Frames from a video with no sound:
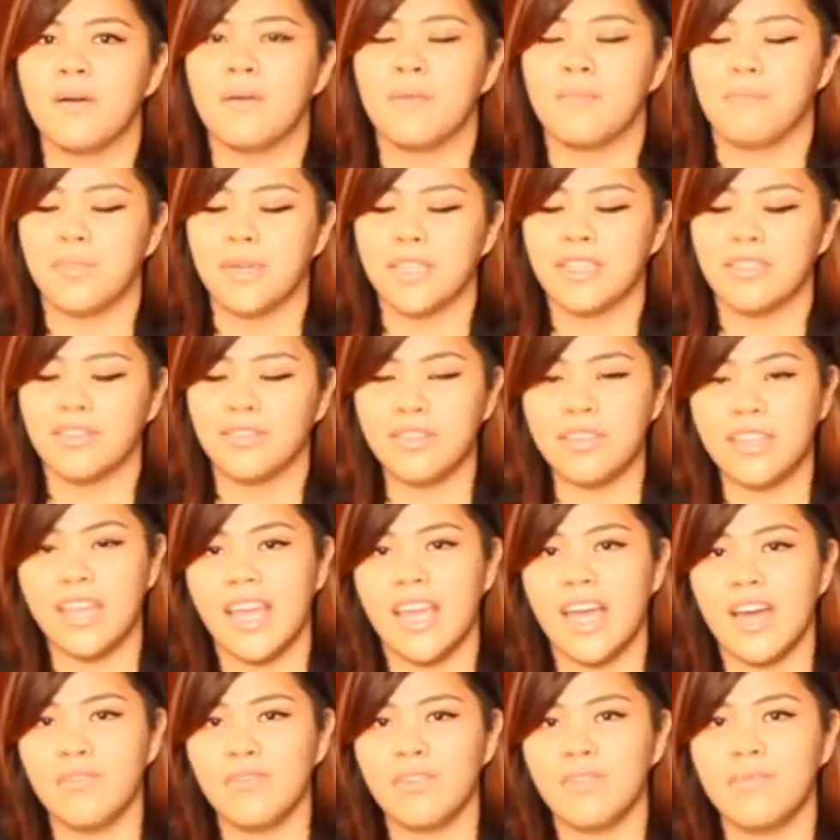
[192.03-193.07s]
But
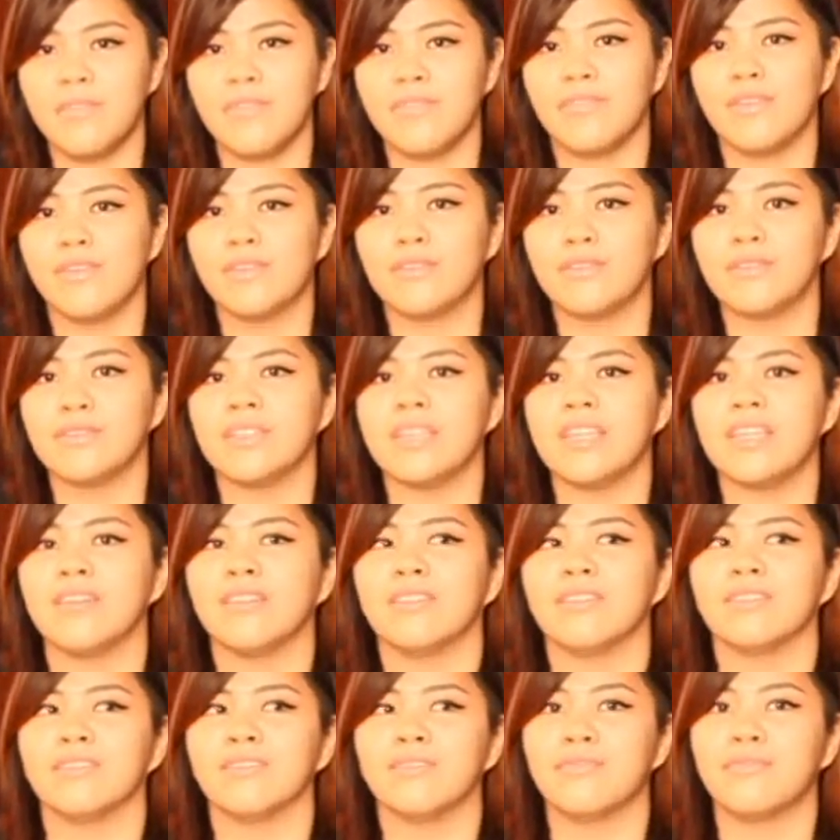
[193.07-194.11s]
today, I will be focusing
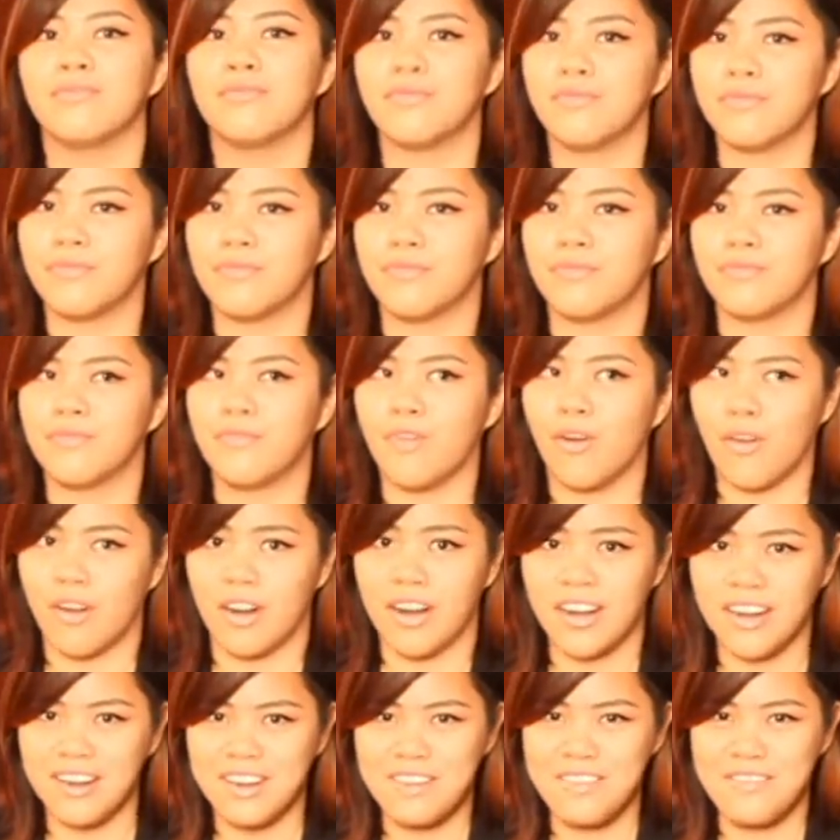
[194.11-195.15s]
on
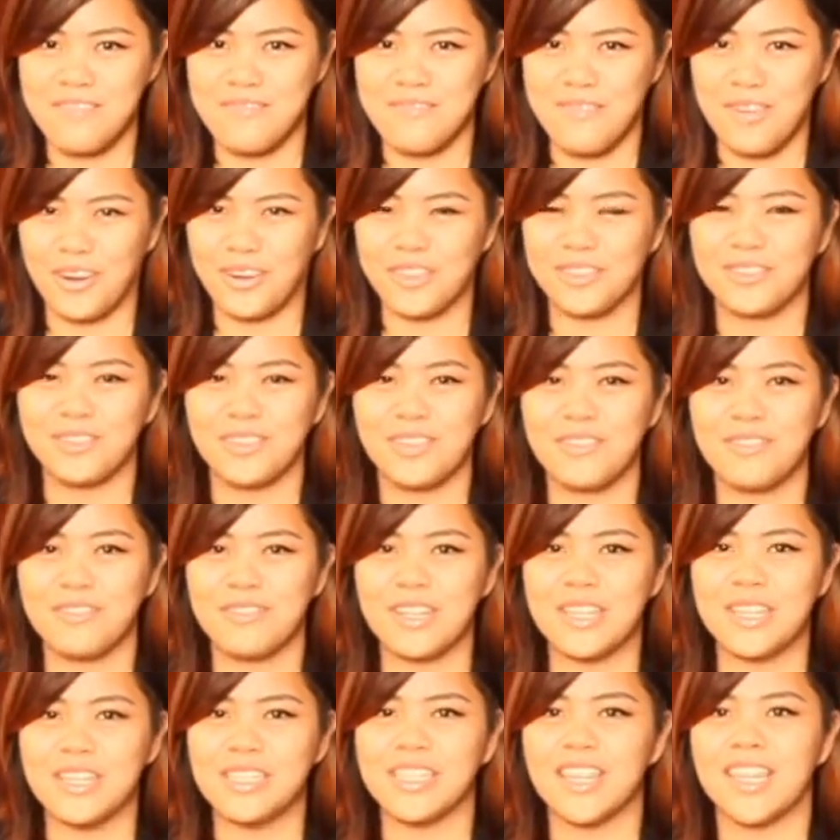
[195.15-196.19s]
four
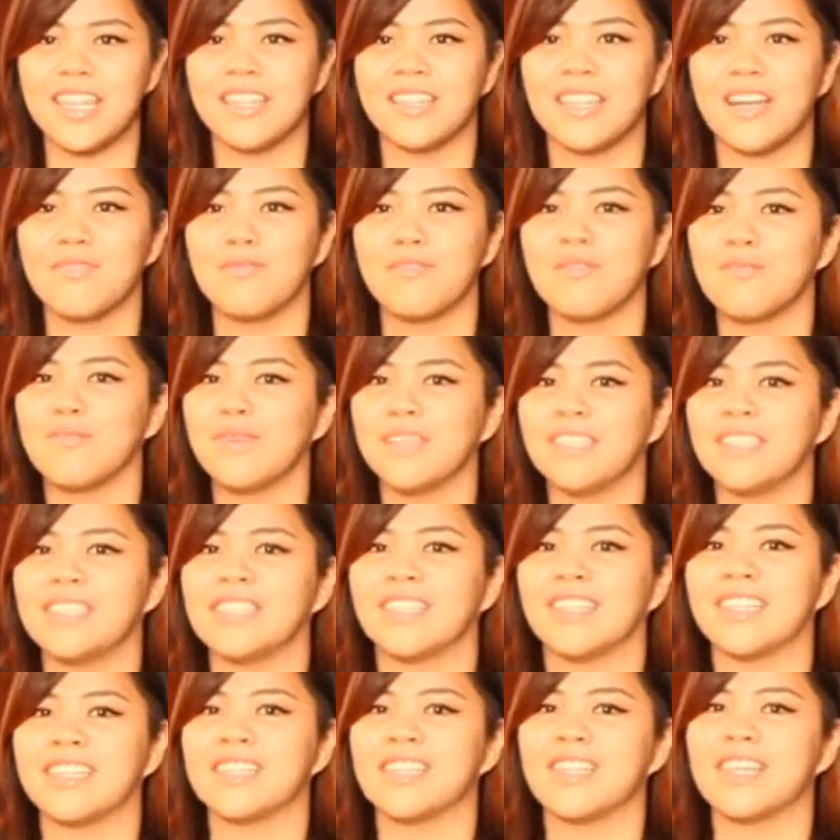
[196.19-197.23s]
theories, and I will be
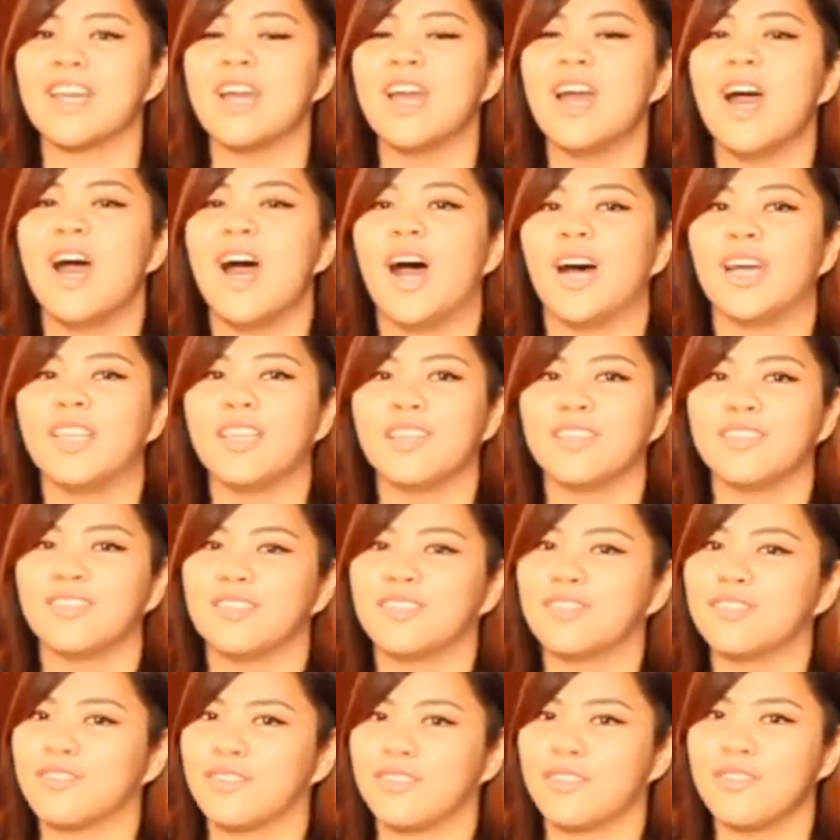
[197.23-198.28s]
discussing another
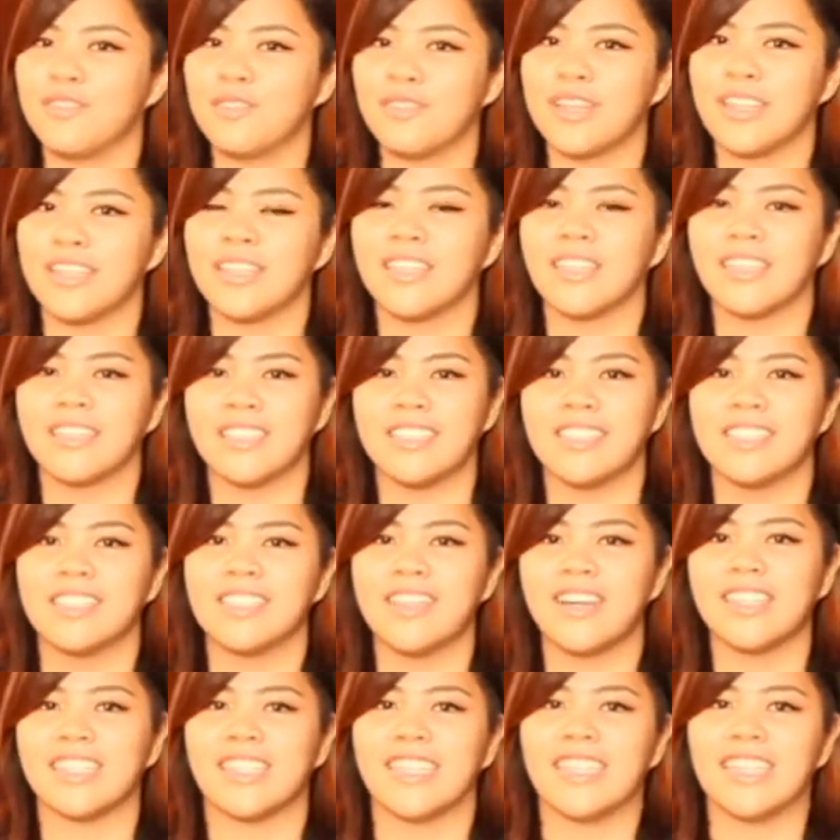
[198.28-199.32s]
theory that is
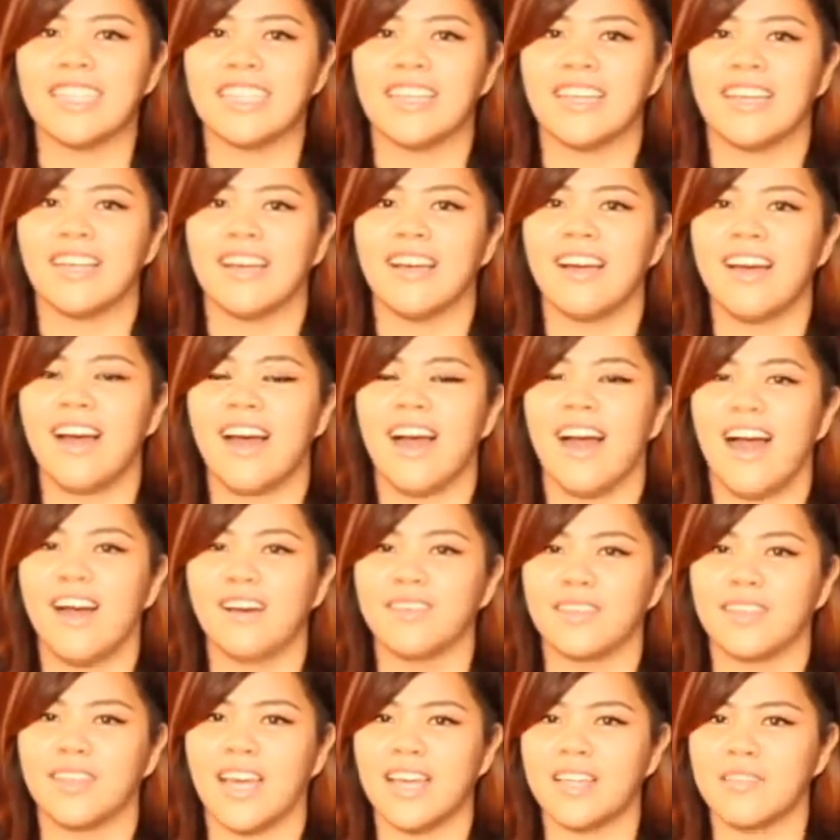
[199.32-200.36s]
not in the
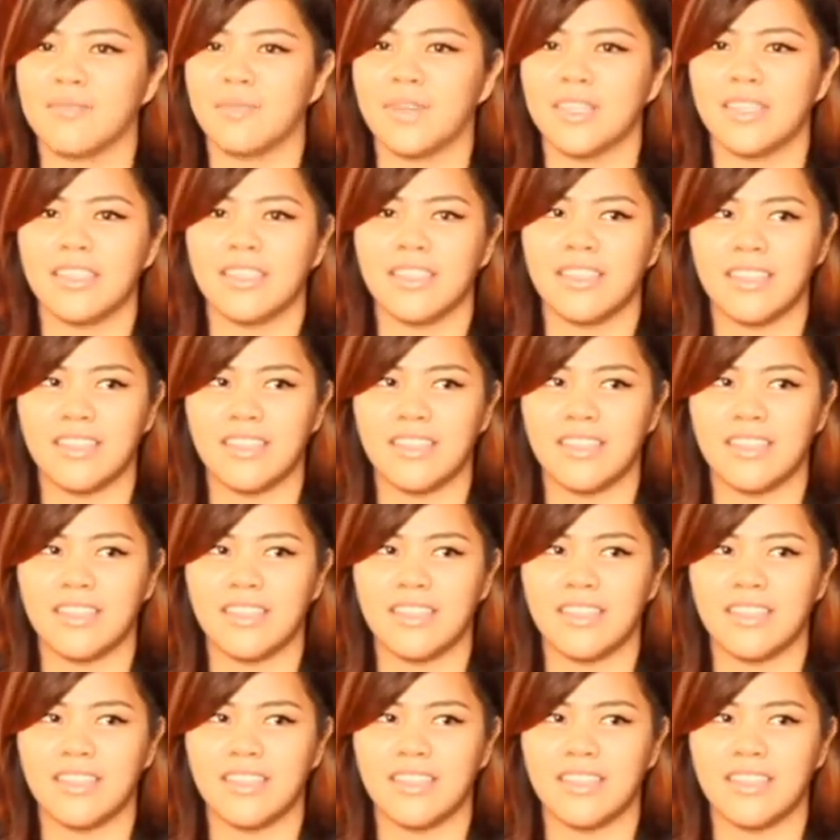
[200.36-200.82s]
outline. But